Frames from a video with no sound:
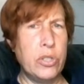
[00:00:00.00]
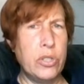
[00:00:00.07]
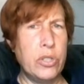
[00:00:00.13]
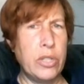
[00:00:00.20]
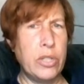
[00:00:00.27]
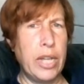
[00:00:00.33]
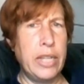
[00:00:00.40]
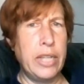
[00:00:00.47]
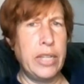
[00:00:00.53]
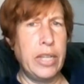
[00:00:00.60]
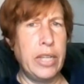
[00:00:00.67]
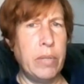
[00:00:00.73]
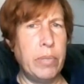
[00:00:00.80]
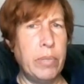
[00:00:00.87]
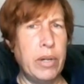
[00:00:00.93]

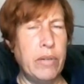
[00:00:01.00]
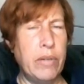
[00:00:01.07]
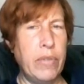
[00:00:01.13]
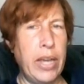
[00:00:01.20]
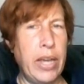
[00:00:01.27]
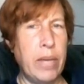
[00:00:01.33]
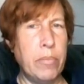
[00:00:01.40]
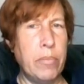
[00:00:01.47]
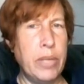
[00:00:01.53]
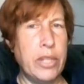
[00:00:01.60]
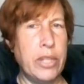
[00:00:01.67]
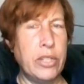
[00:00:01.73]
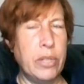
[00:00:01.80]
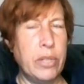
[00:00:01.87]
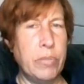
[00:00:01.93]
slightly above
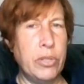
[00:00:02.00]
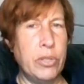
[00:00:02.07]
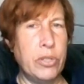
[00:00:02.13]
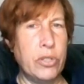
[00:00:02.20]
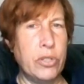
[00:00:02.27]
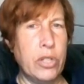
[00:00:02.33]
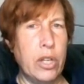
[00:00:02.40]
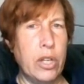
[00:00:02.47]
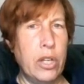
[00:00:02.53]
ambient temperatures.